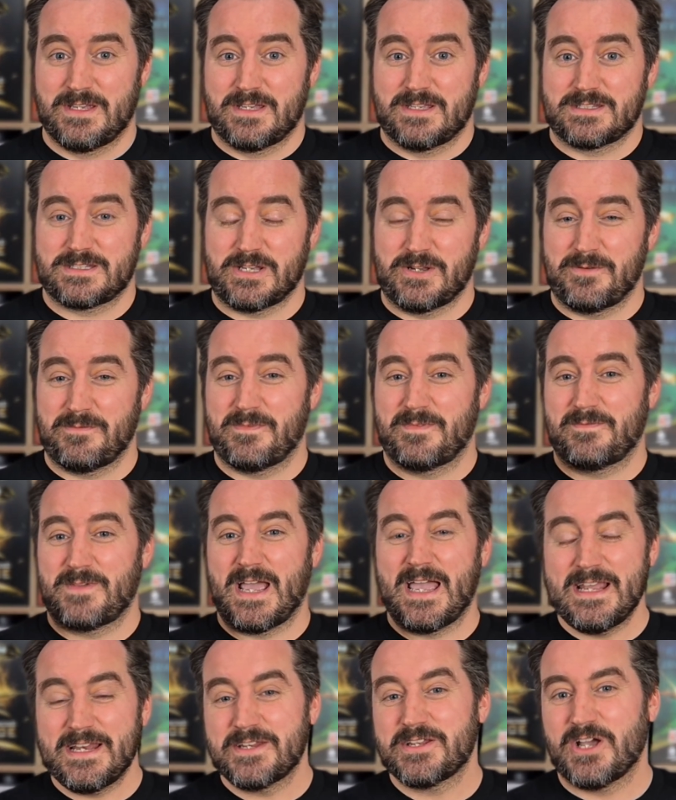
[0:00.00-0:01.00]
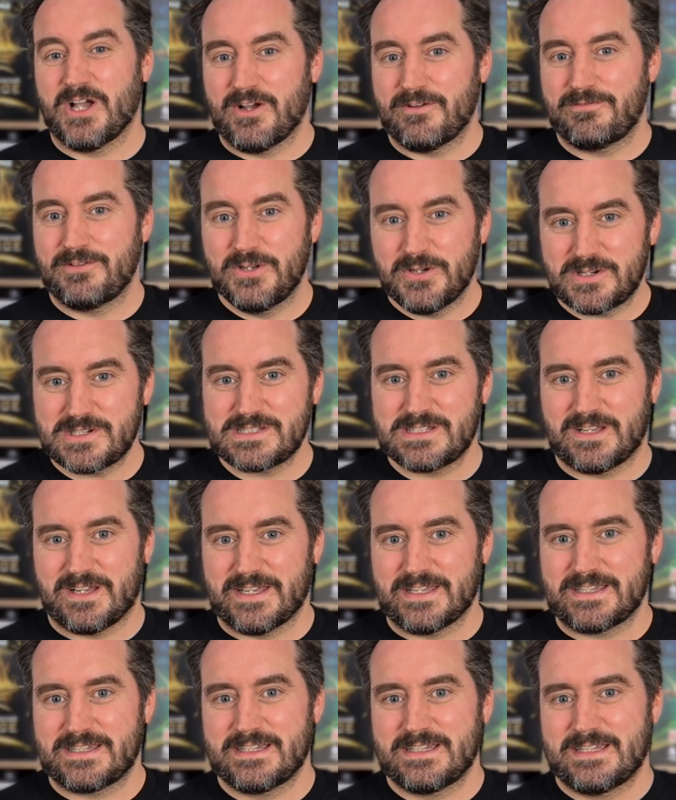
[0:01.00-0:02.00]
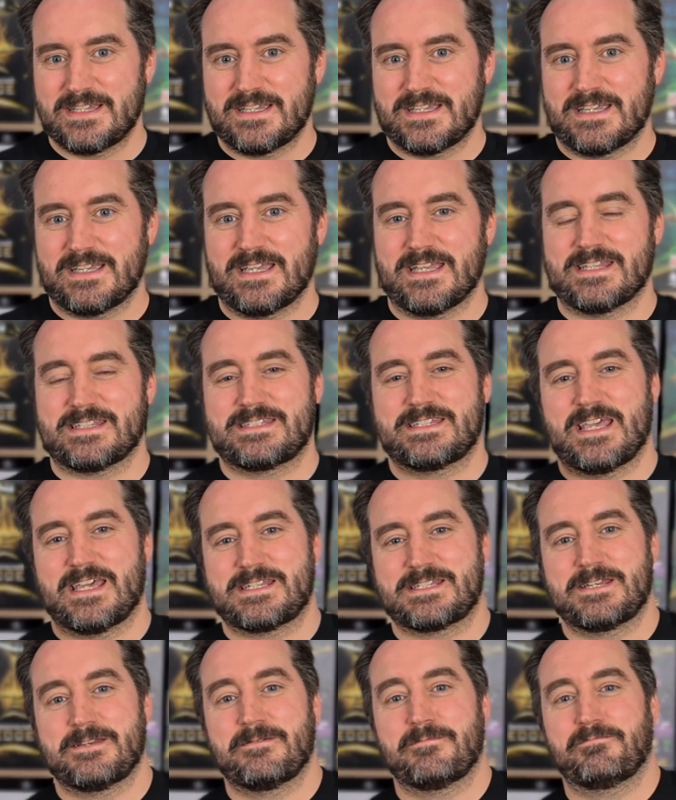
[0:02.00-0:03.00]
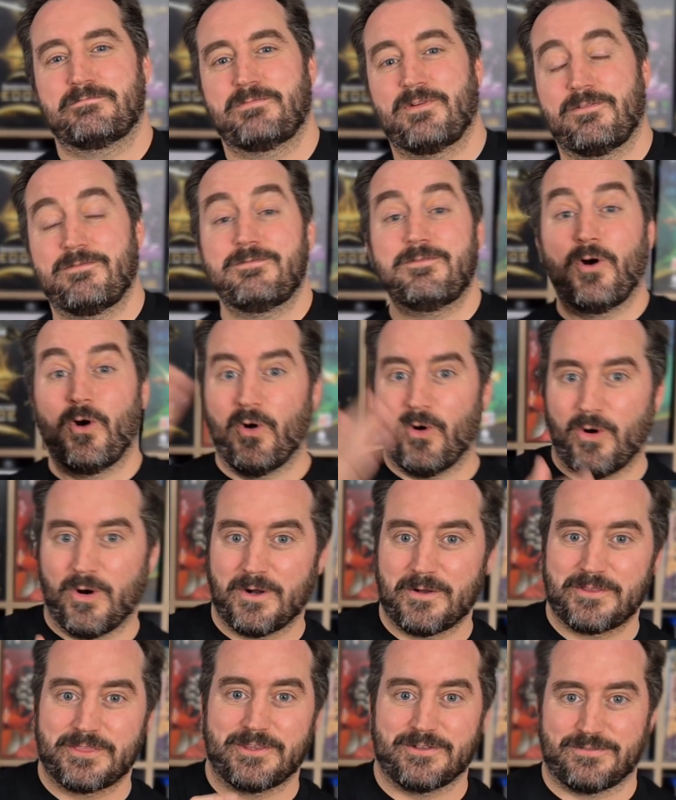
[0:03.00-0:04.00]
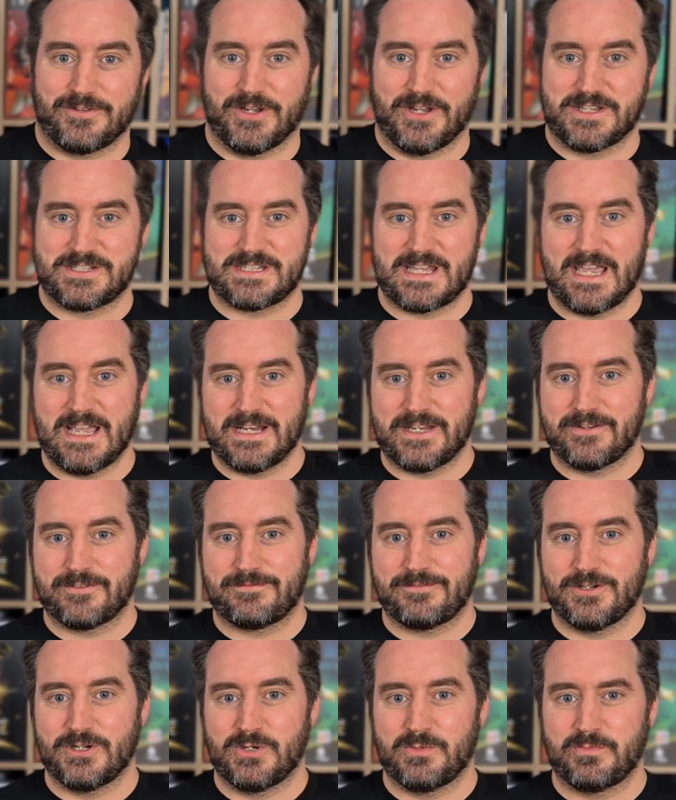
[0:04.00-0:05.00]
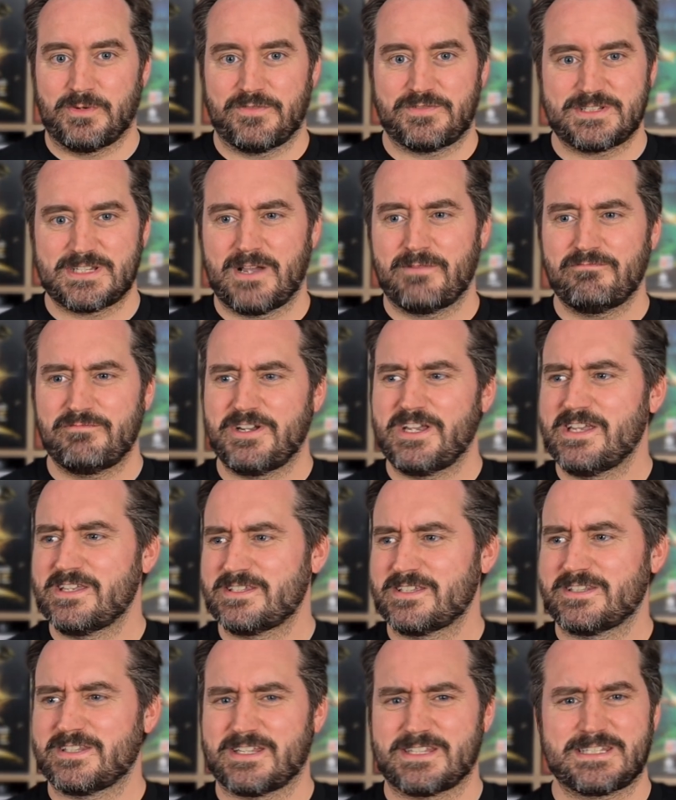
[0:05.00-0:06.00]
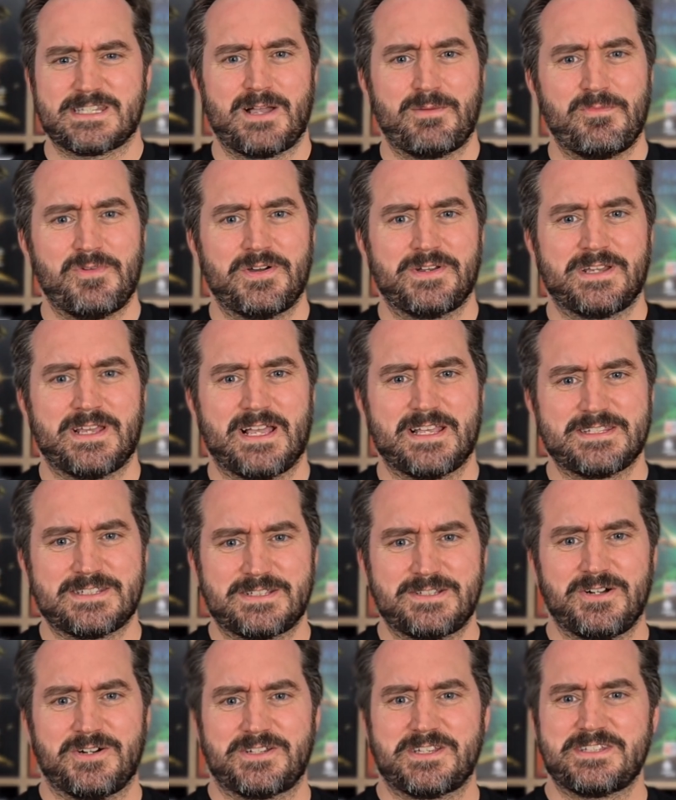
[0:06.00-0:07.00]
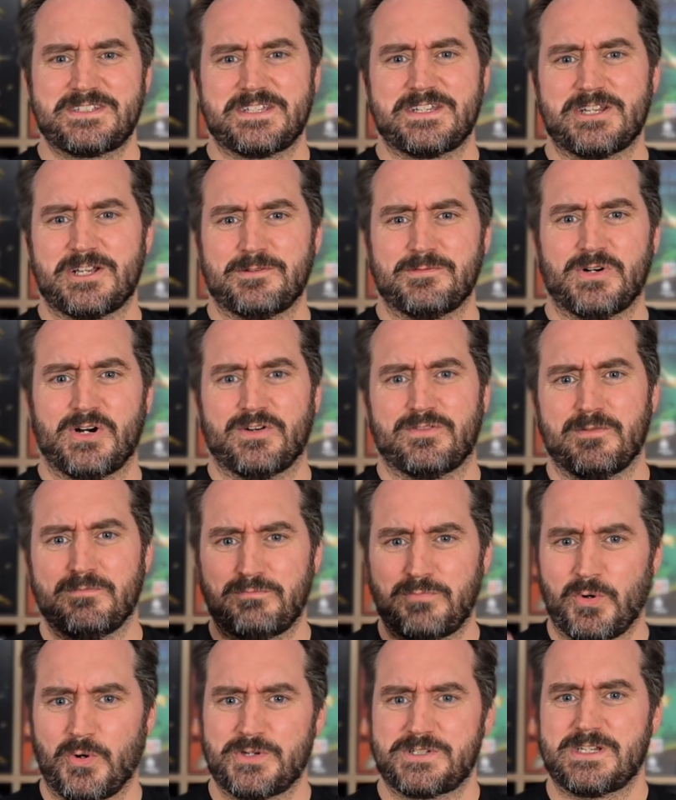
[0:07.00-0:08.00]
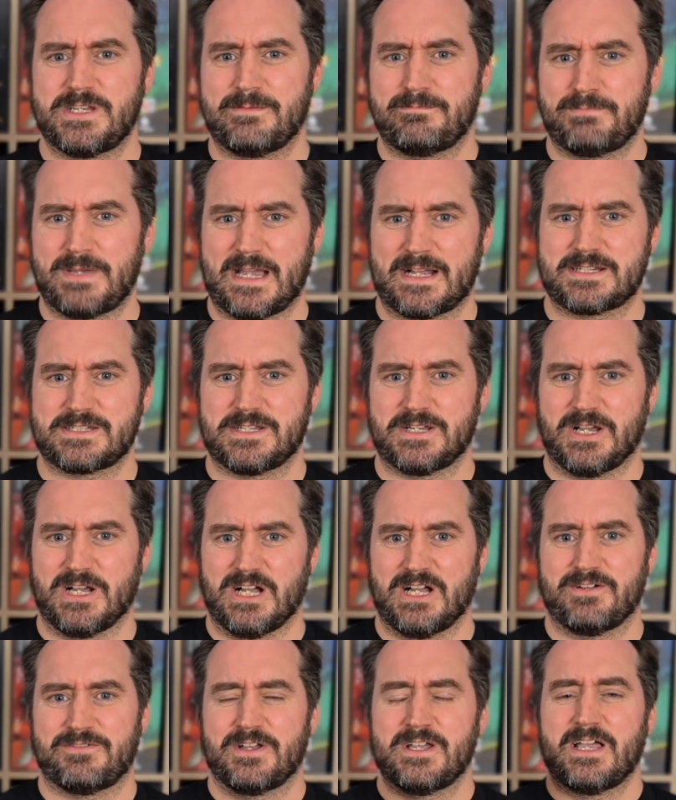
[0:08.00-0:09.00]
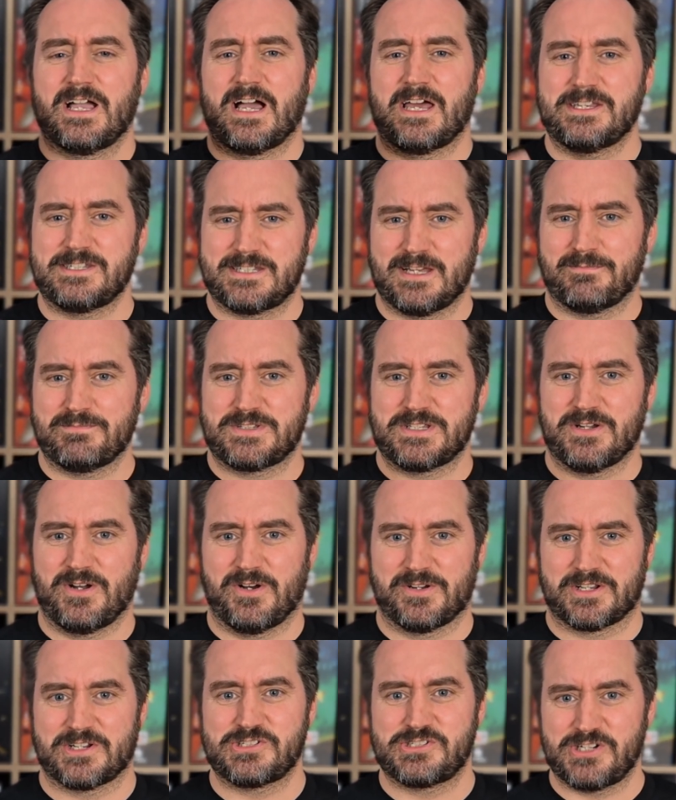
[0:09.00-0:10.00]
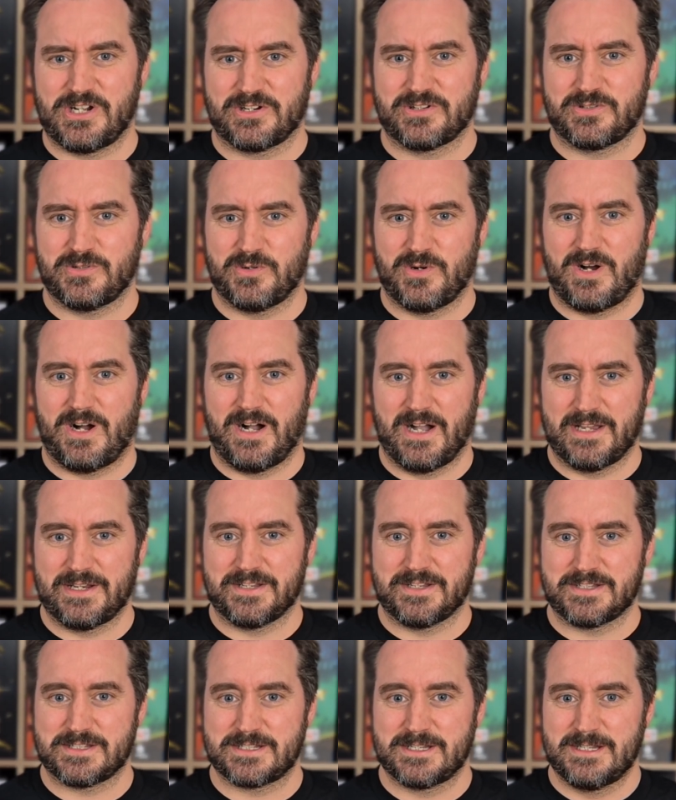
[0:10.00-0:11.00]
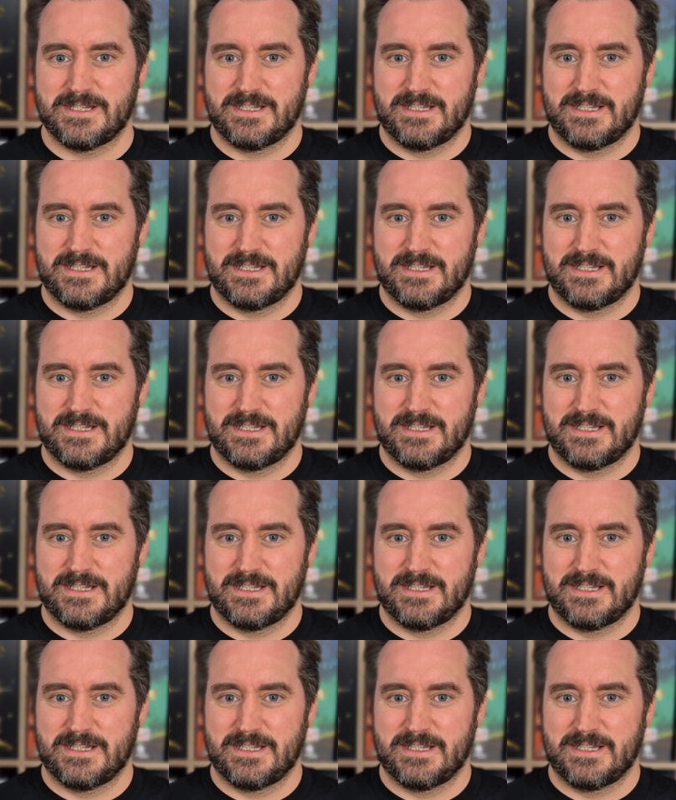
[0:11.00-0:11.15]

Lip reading: So Alien Earth looks like it's set before the first Alien film with some reason that someone has got a xenomorph and brought it back to Earth and dumped it on a jungle island.